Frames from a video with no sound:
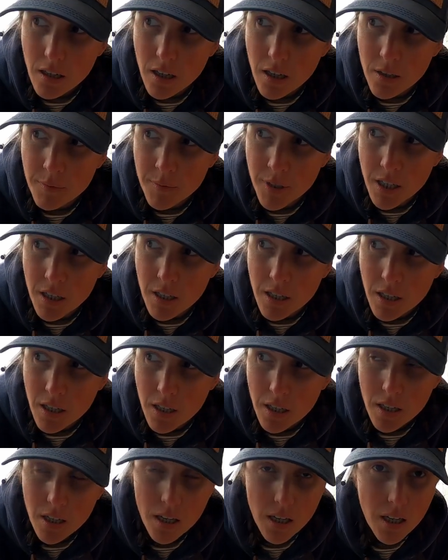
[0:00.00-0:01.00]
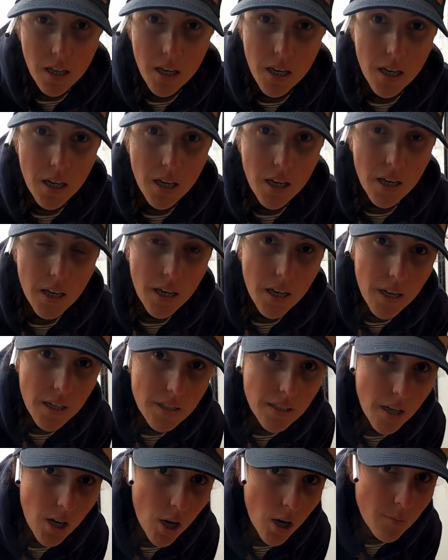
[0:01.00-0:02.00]
um,
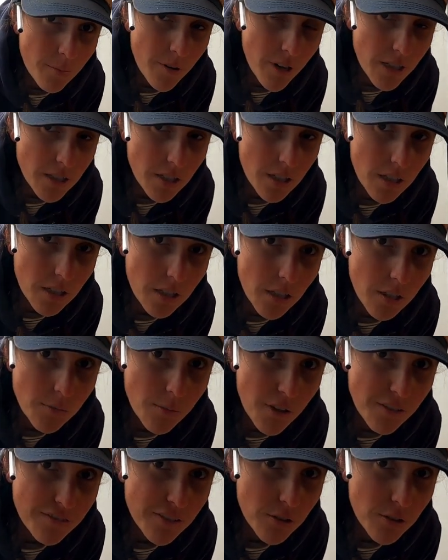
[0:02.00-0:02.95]
it's a lot of pressure you know but I